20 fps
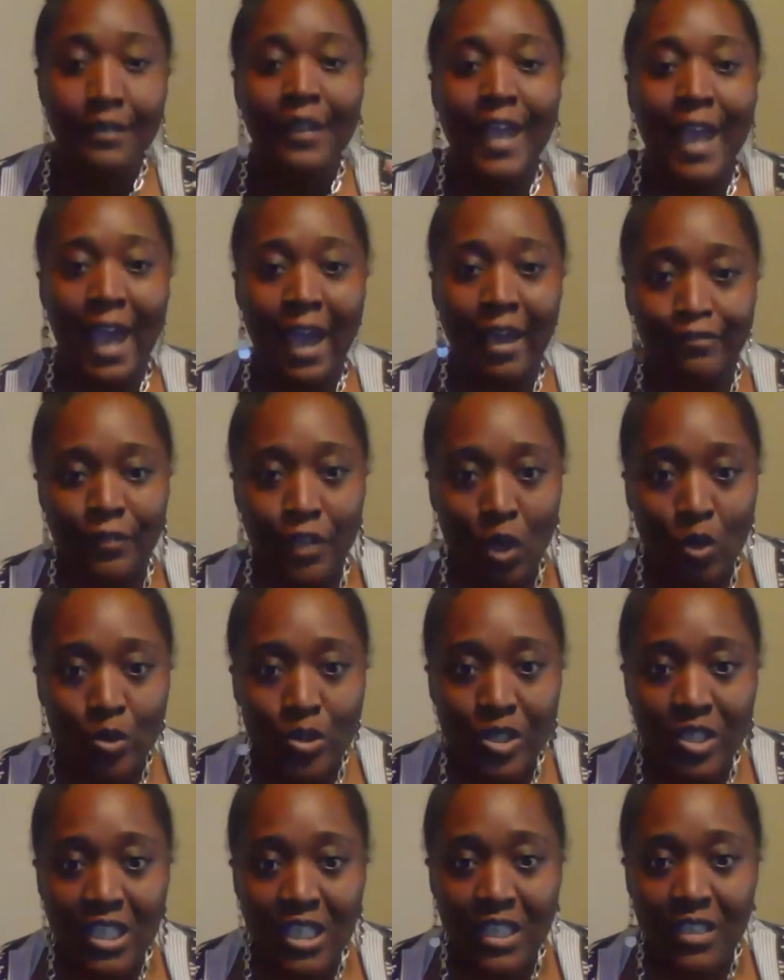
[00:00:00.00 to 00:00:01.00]
They have no
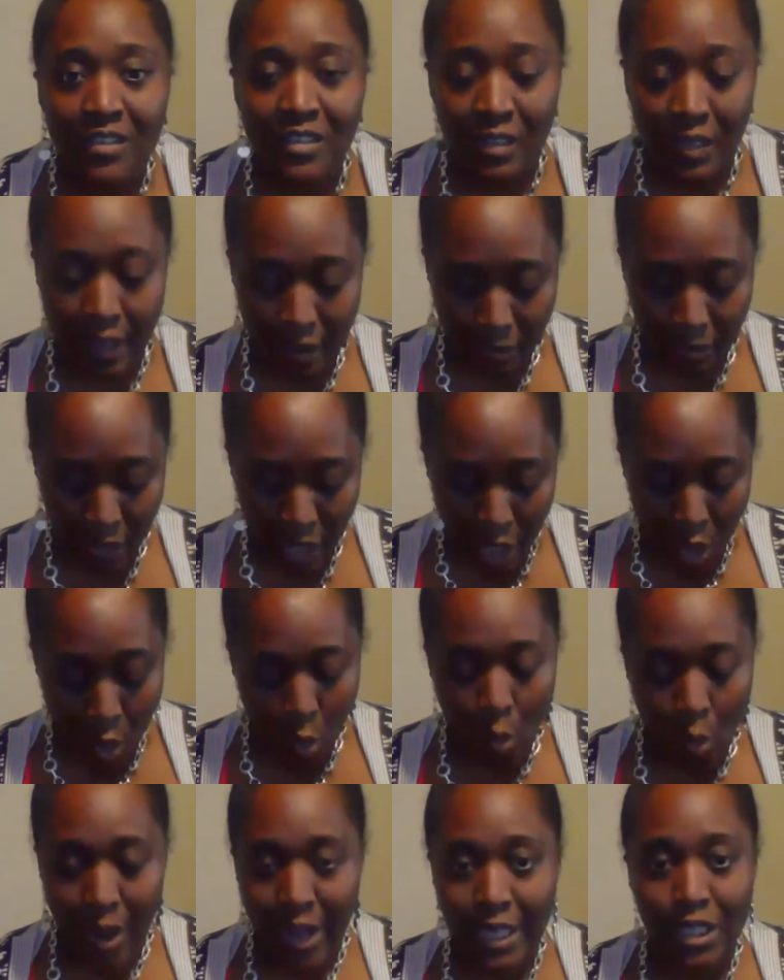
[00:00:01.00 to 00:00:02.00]
seeds in them.
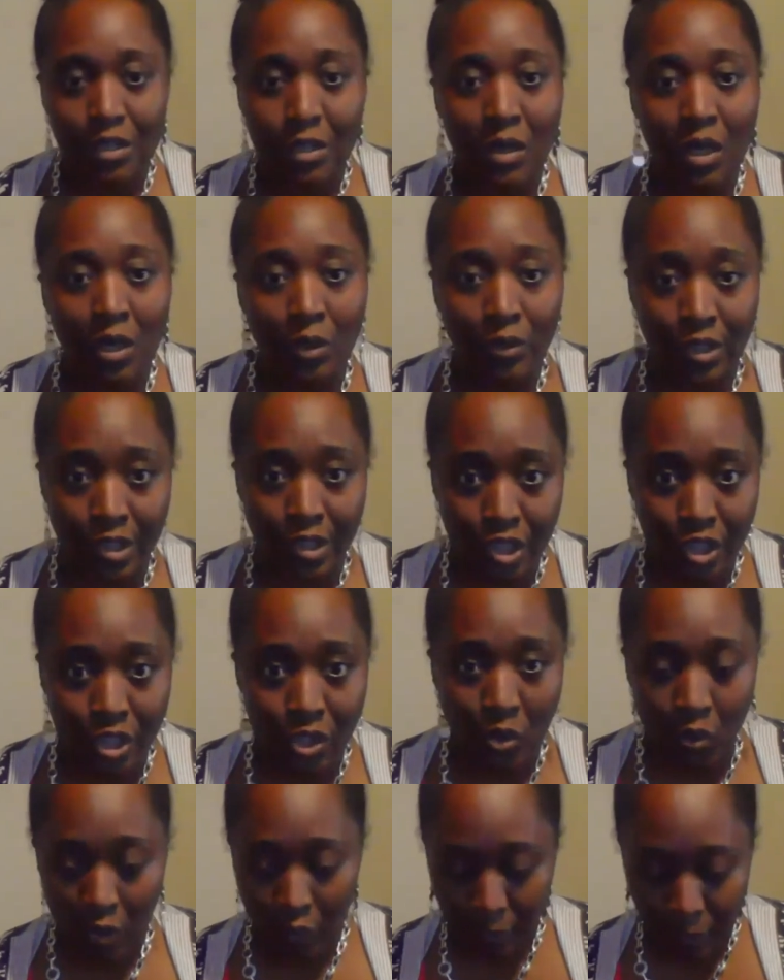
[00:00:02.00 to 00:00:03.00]
When you go to the
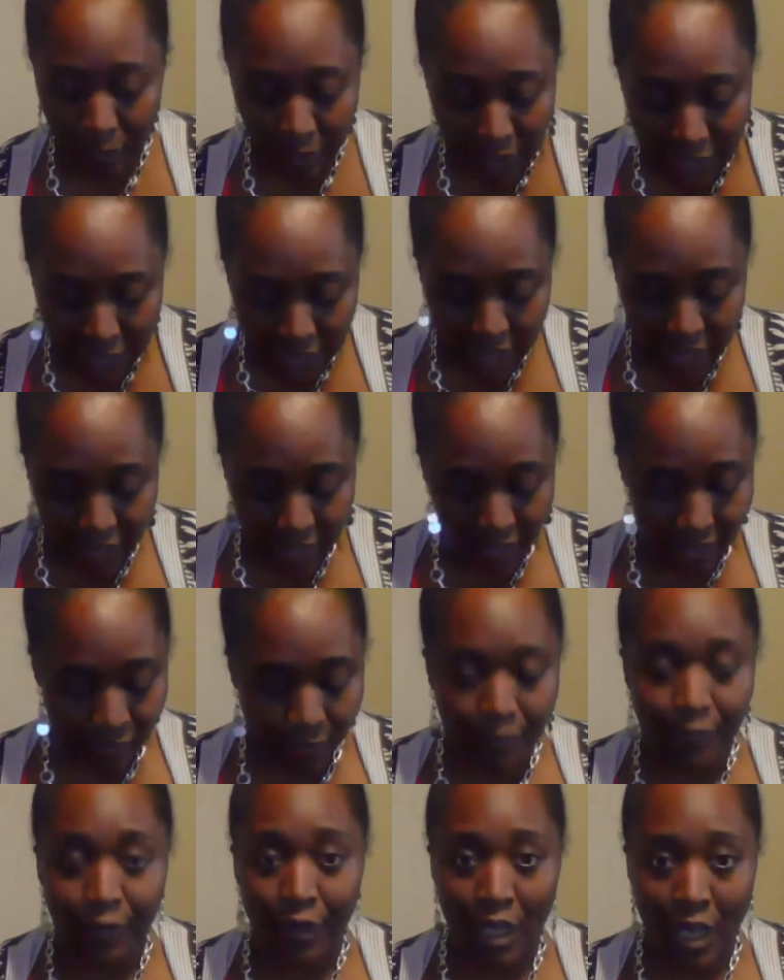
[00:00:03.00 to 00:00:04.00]
store, please,
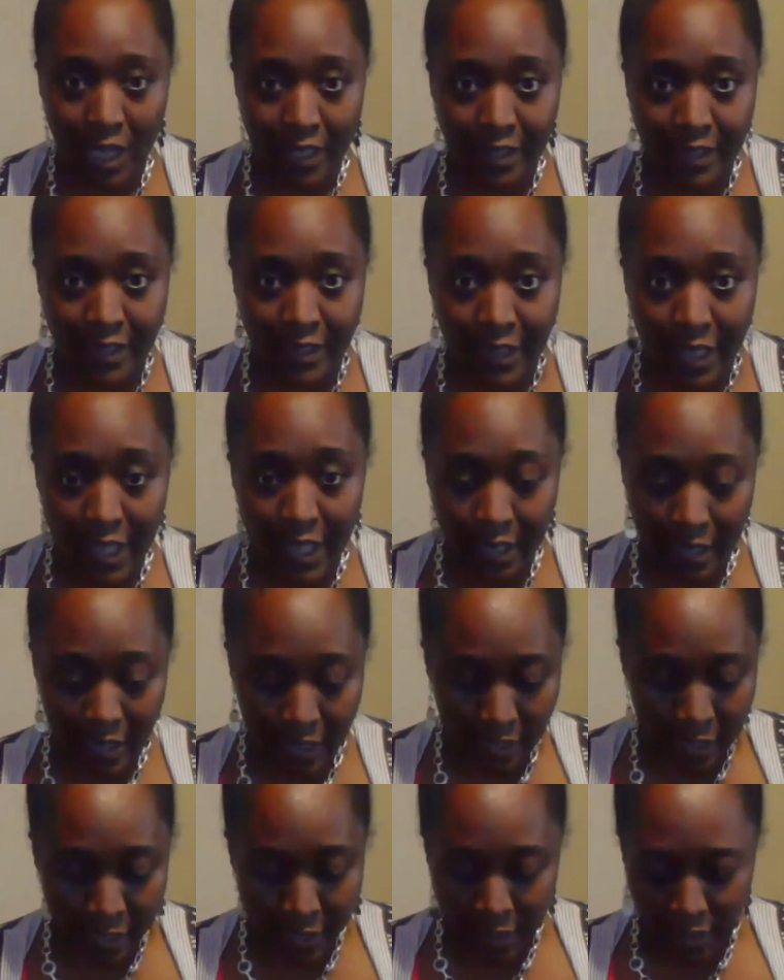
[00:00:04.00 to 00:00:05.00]
for God's sake,
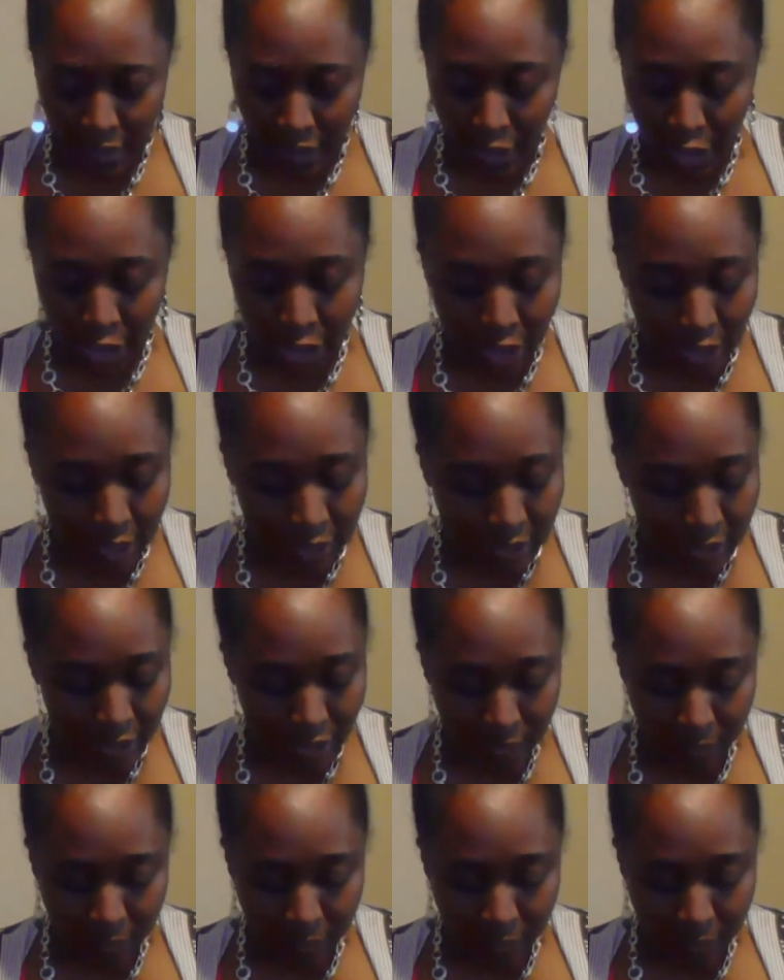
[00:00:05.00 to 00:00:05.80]
look